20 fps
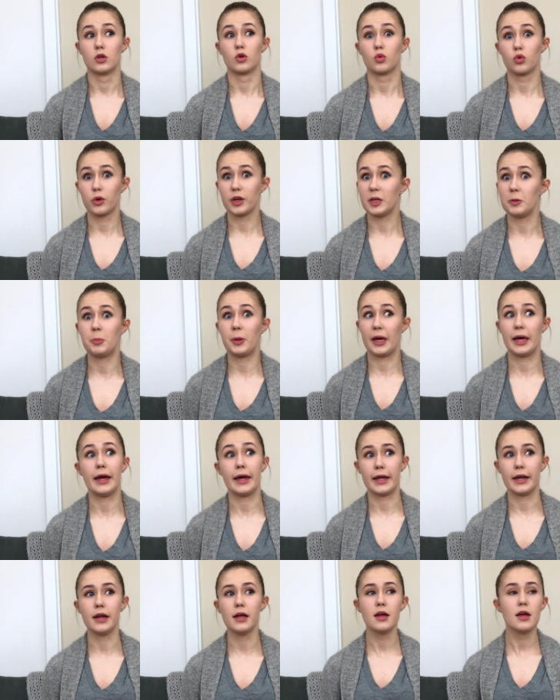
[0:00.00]

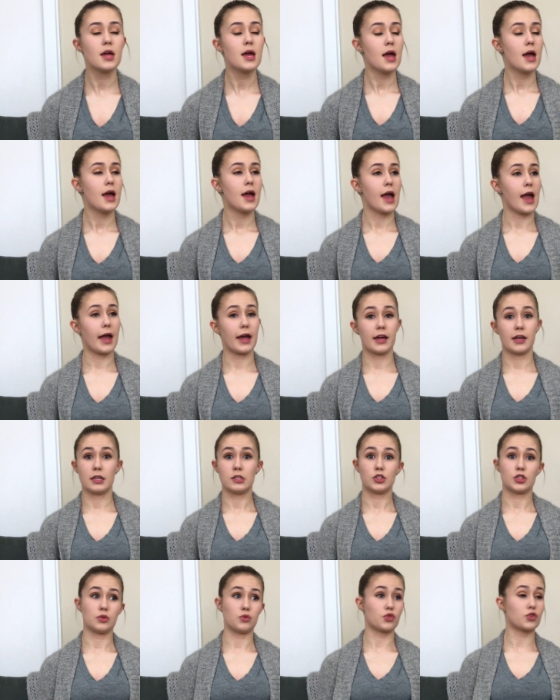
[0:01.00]
repin.
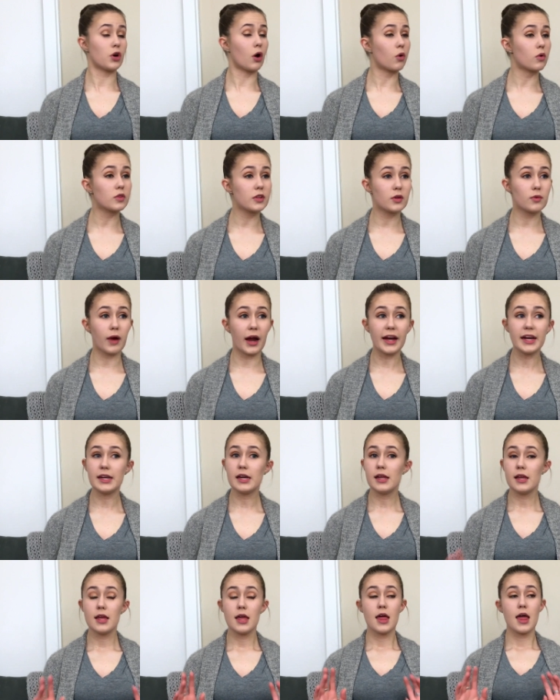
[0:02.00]
And she was totally right.